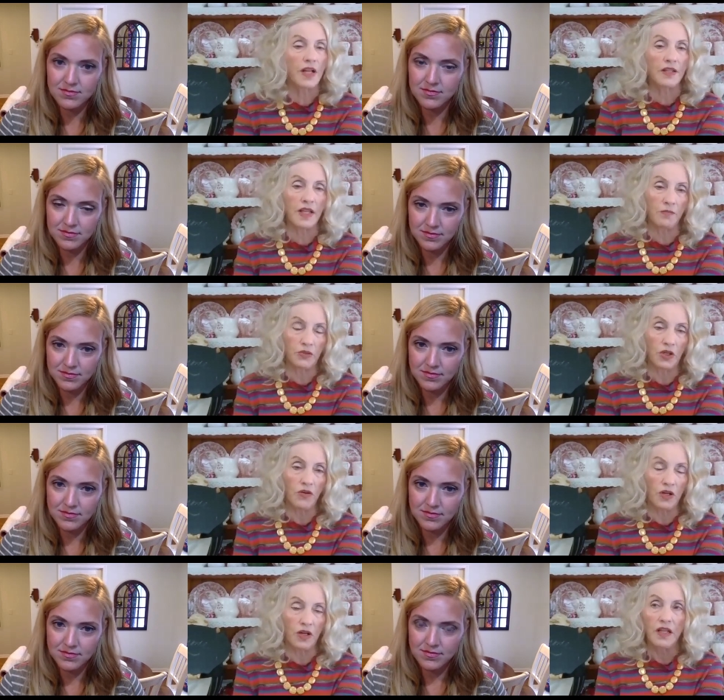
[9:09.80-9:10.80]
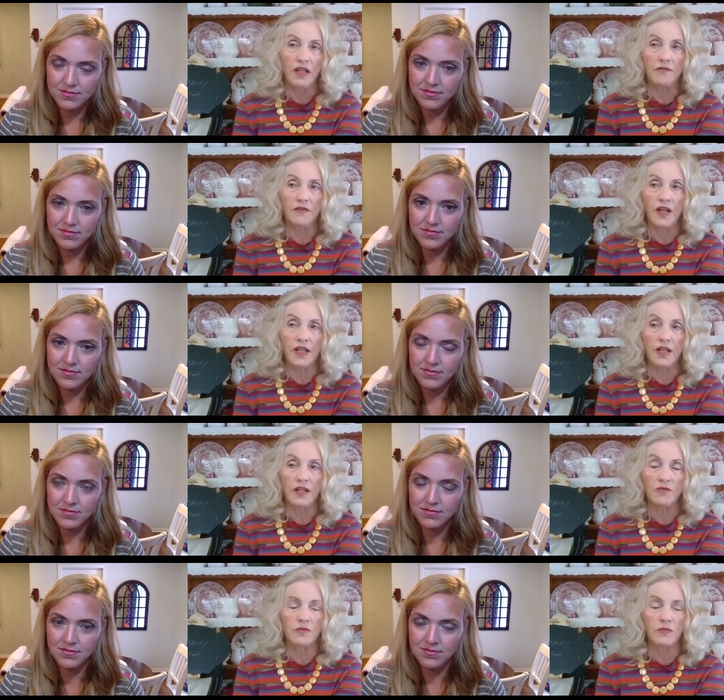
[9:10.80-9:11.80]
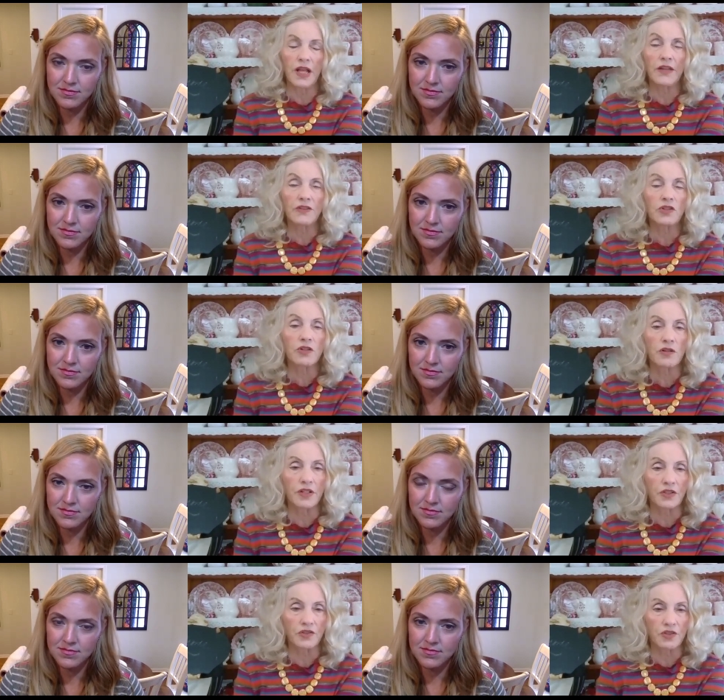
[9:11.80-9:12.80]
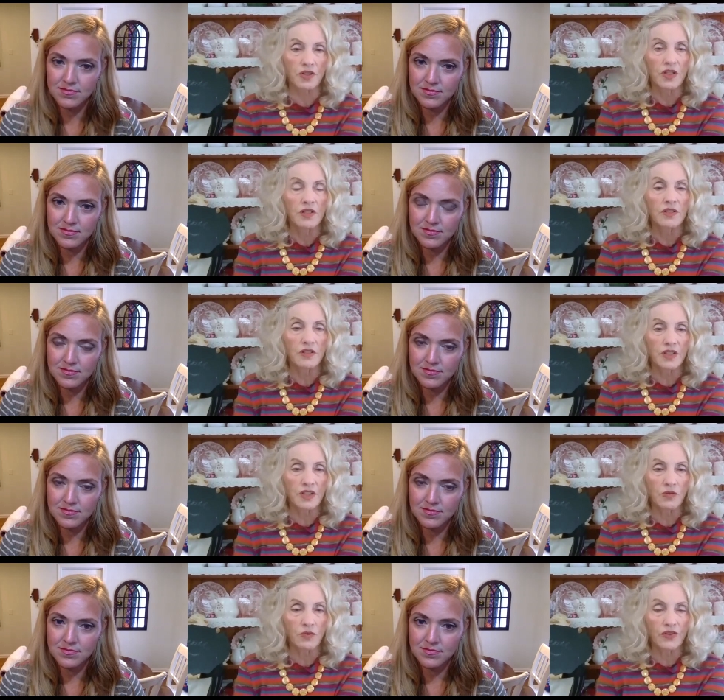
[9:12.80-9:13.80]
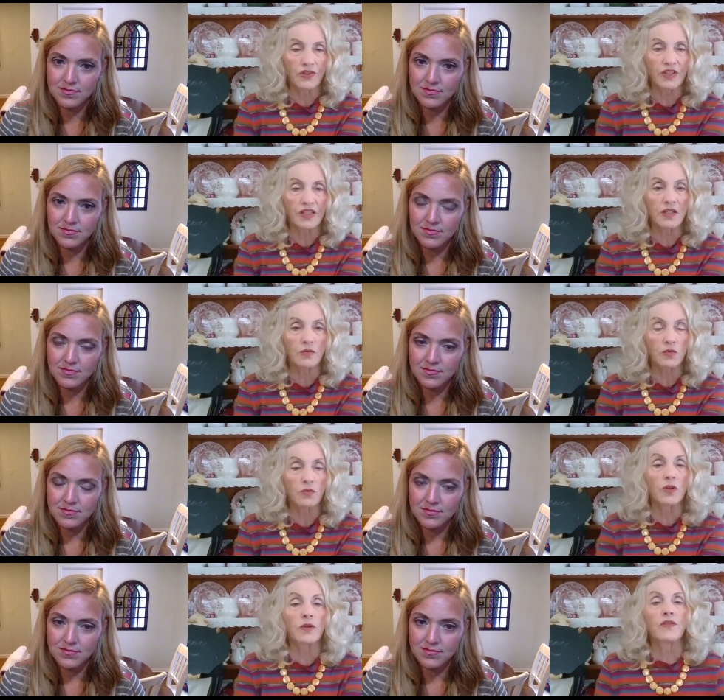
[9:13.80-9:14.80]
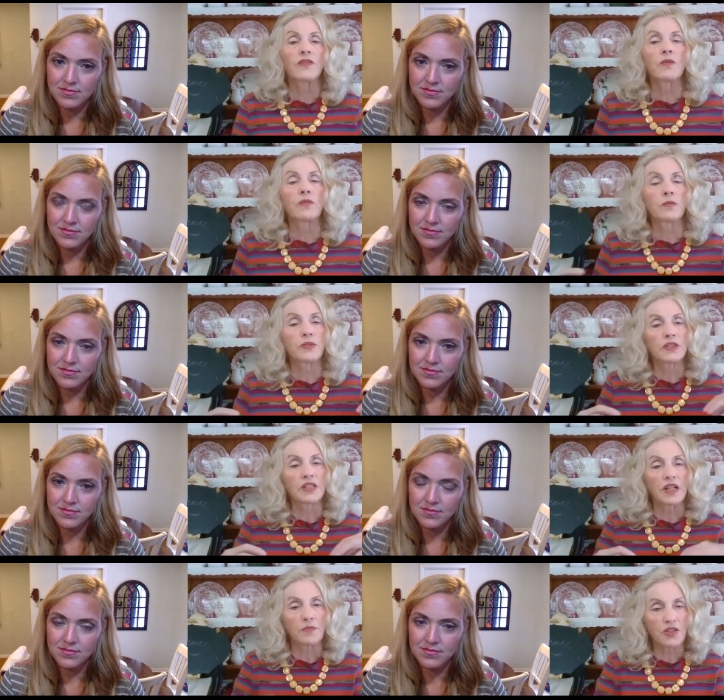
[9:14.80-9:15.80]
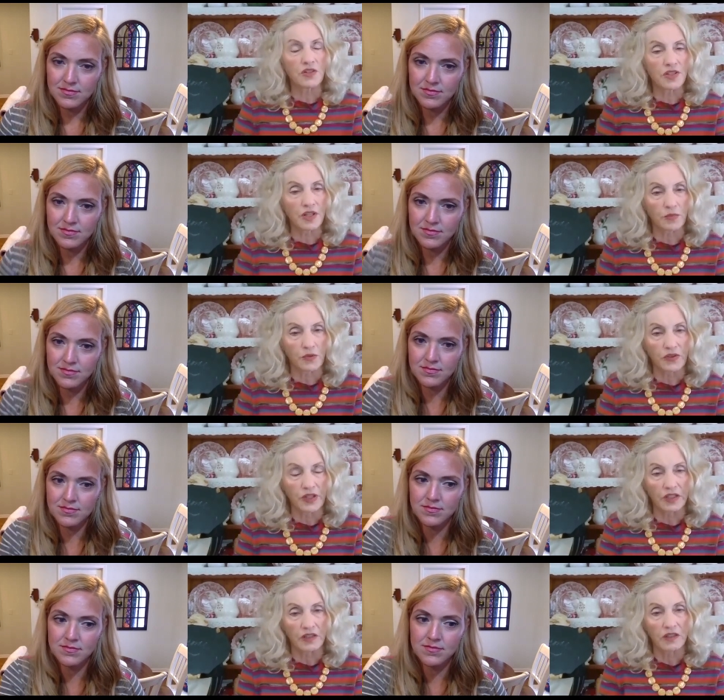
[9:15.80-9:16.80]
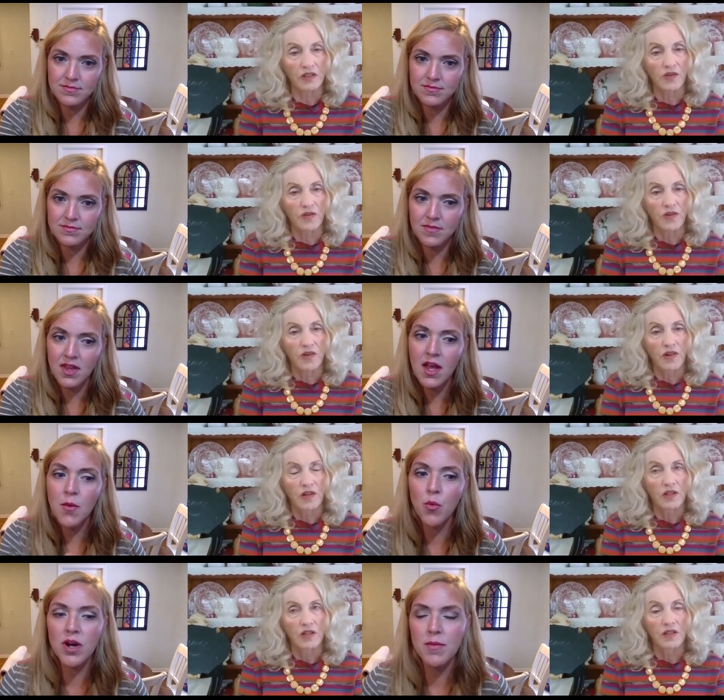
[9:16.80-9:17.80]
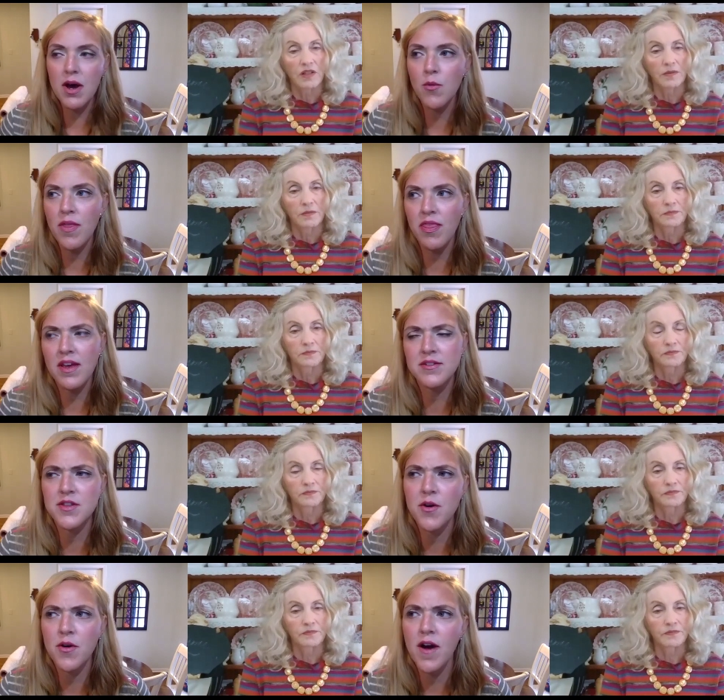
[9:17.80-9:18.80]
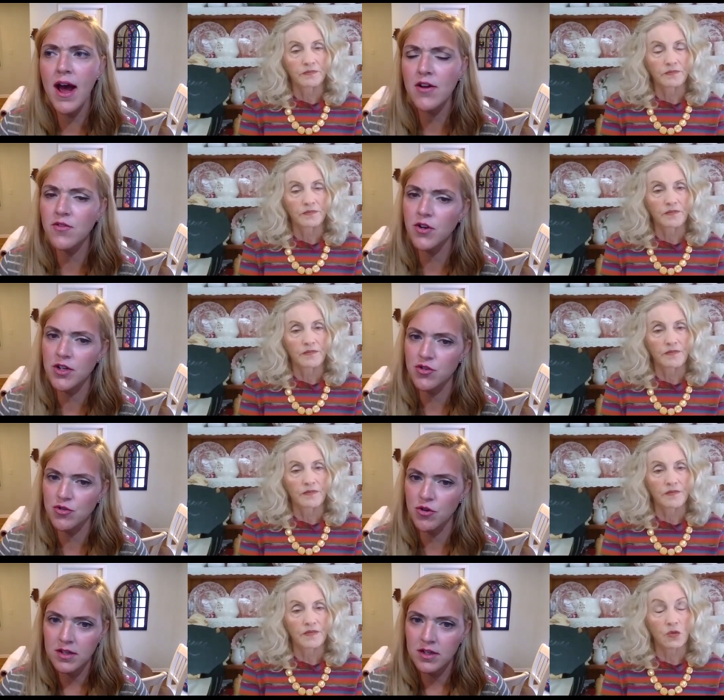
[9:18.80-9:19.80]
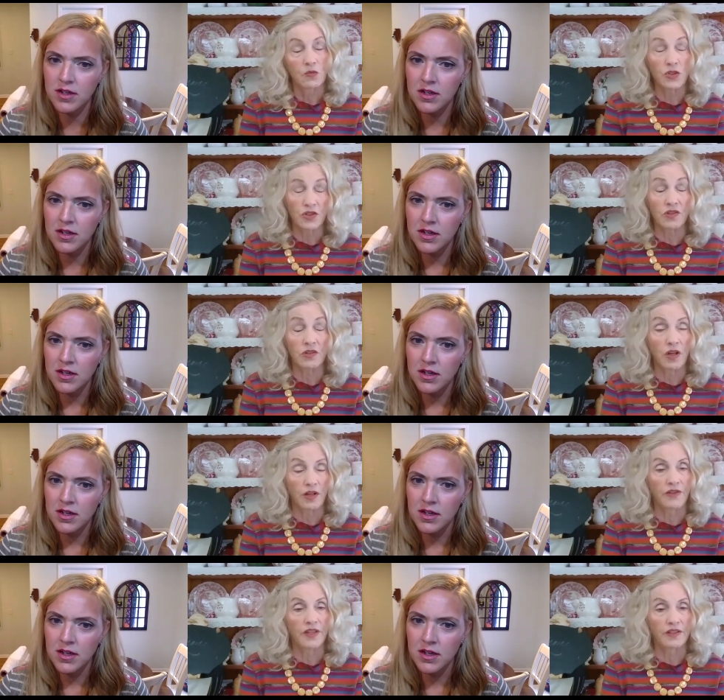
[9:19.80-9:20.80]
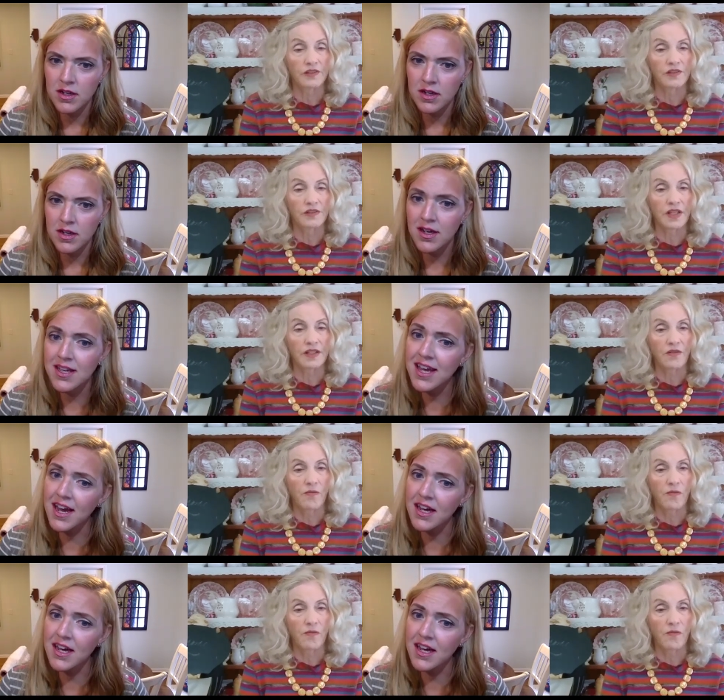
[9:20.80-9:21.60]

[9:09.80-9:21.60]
Speaker 1: had that blow up if I had had the courage to deal with the things that were building
Speaker 2: up to the temper thing. What about when things, though, are out of your control?
Speaker 1: Which is a lot of things.
Speaker 2: Like, yeah,